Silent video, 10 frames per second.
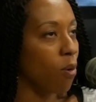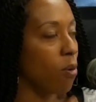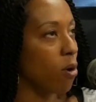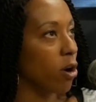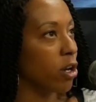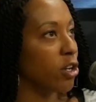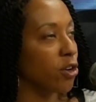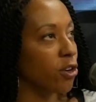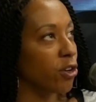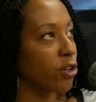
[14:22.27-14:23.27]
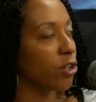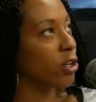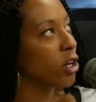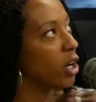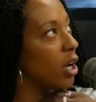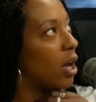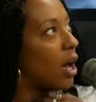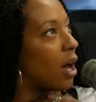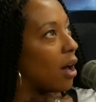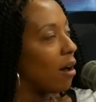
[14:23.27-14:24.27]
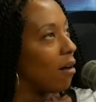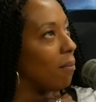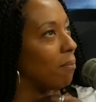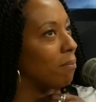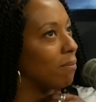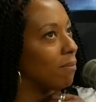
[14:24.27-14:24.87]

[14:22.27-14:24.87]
or you're, I've